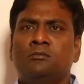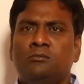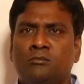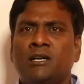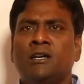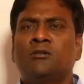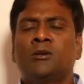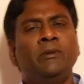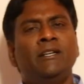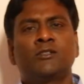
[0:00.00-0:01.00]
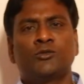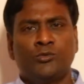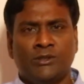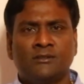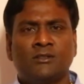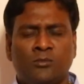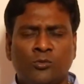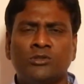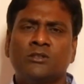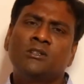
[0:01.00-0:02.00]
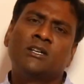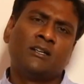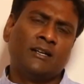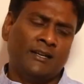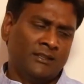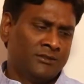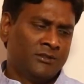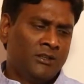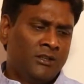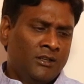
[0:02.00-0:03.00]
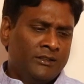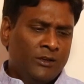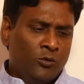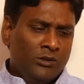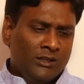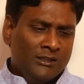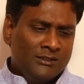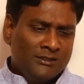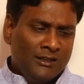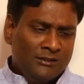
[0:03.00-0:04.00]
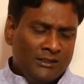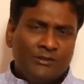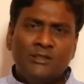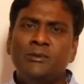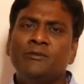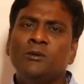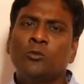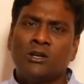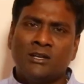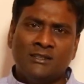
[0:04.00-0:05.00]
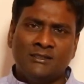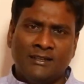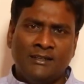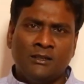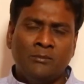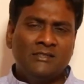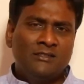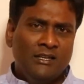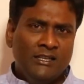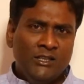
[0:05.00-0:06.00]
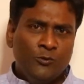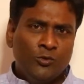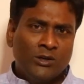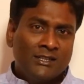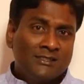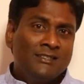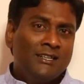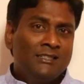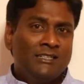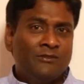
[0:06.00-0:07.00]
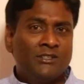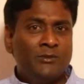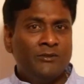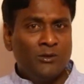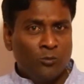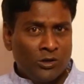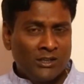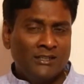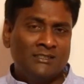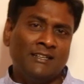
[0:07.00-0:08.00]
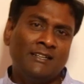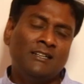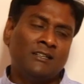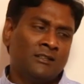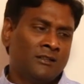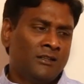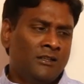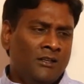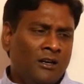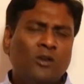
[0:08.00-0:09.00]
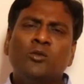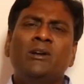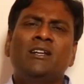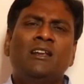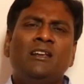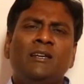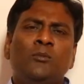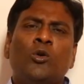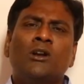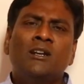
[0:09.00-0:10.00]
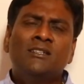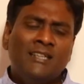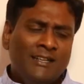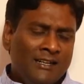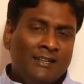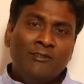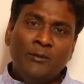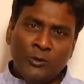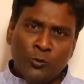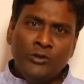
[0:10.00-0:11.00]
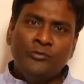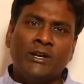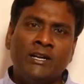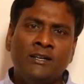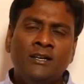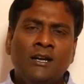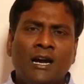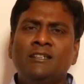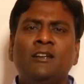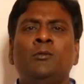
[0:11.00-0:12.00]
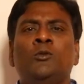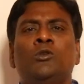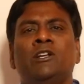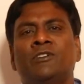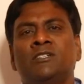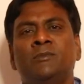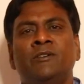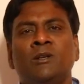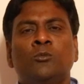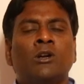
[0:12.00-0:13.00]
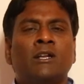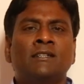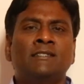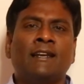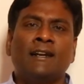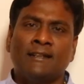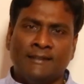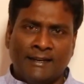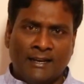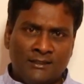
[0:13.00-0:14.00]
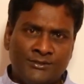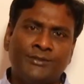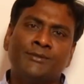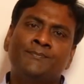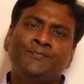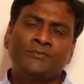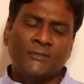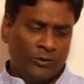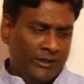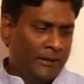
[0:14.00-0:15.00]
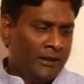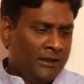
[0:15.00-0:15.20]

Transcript: my our B Tech students or most of the guys, they don't understand the difference between motor and generator. Basically, if you understand the difference between motor and generator, automatically motor and generator will be unified, and there will be no difference between motor and generator in the analysis. Okay,